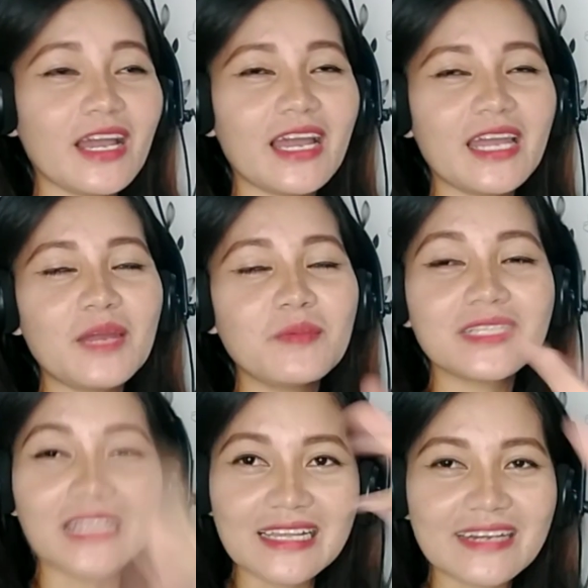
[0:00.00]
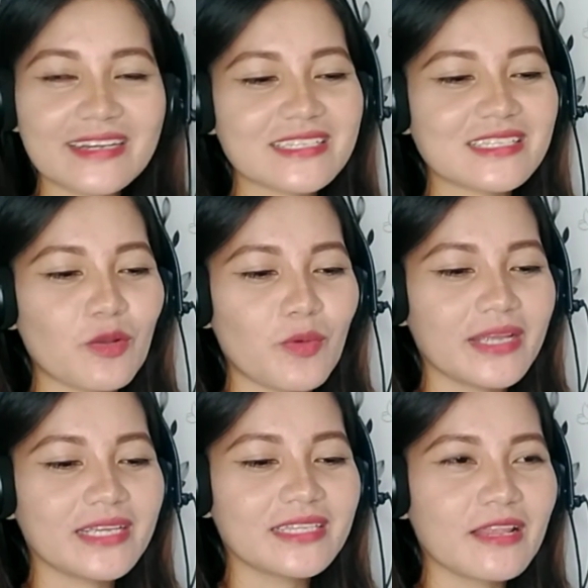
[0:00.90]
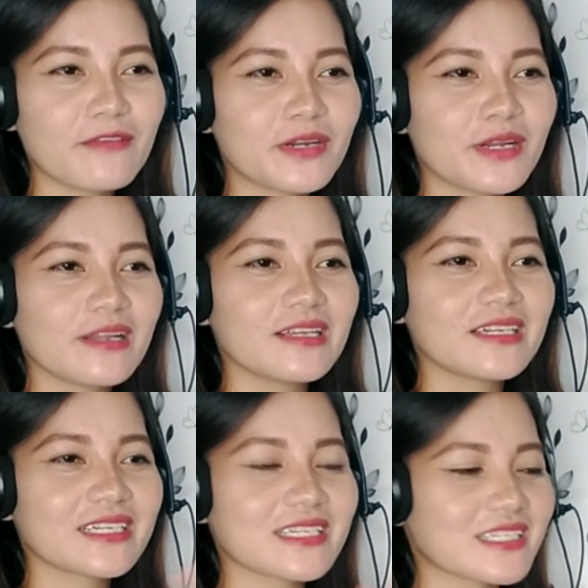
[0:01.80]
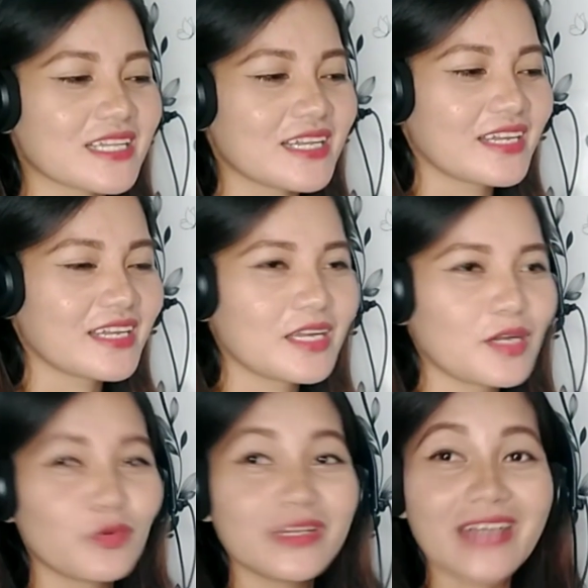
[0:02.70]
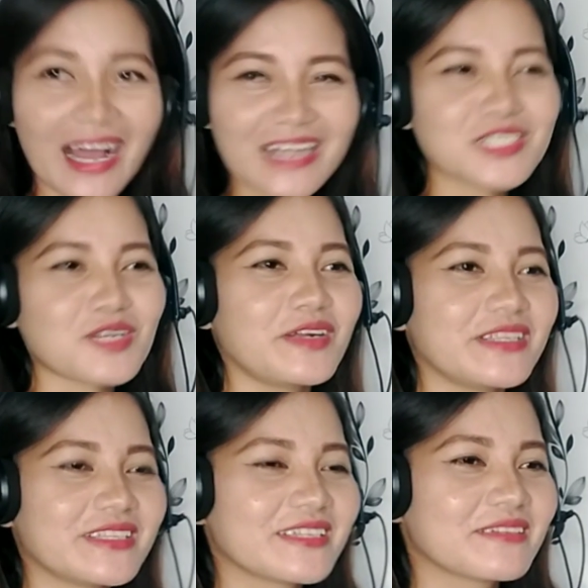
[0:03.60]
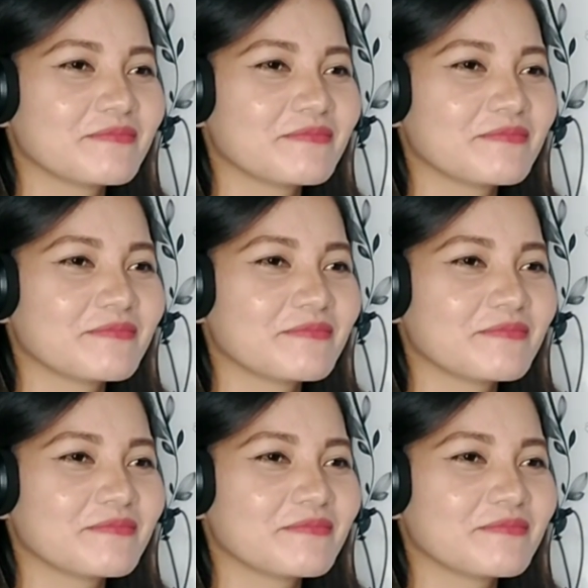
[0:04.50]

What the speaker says: I mean the lyrics, the way he delivered the lyrics with action.